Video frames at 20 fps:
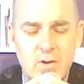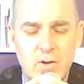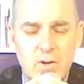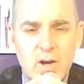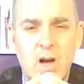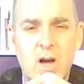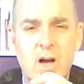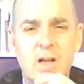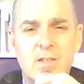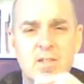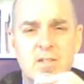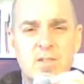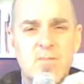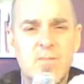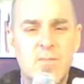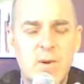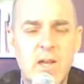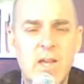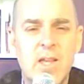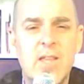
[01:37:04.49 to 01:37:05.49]
God's
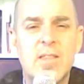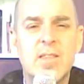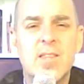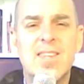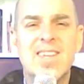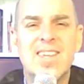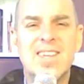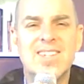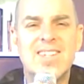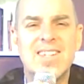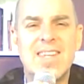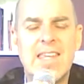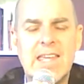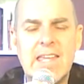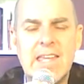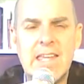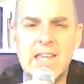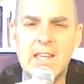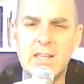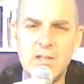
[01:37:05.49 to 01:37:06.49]
faith is
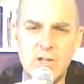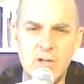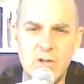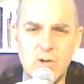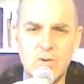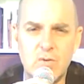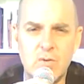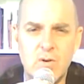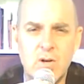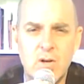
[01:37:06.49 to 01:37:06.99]
in you.